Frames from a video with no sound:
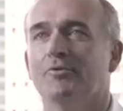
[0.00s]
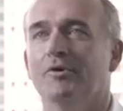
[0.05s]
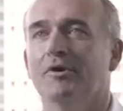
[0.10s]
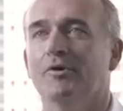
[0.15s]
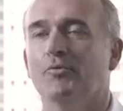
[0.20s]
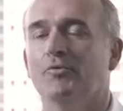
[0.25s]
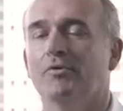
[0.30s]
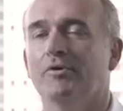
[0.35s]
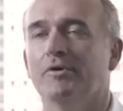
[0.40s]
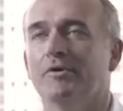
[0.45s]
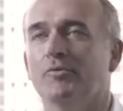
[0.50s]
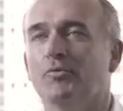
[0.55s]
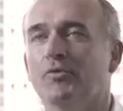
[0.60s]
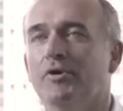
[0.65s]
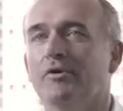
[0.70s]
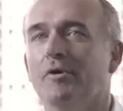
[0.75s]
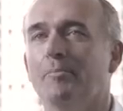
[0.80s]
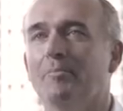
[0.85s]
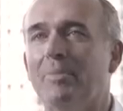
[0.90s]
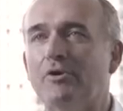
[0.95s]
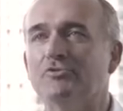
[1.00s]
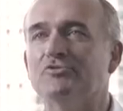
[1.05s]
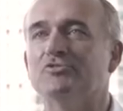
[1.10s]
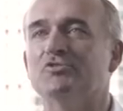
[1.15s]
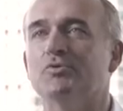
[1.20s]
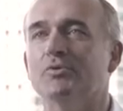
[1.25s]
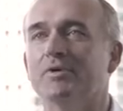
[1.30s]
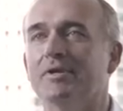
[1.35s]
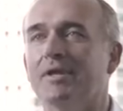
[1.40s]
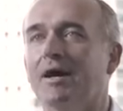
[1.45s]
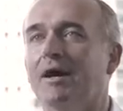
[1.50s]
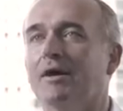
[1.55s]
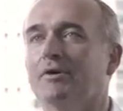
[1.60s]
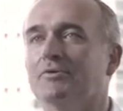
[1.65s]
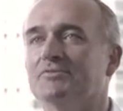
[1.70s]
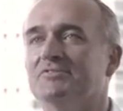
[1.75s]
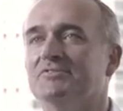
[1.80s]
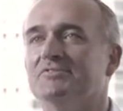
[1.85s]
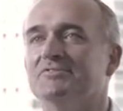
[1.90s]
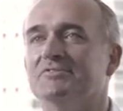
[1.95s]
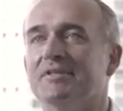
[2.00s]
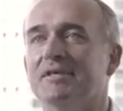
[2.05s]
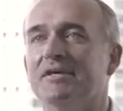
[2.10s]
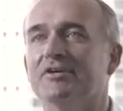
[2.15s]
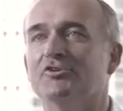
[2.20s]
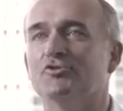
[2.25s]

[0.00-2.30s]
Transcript: Well, we're, we're about to announce the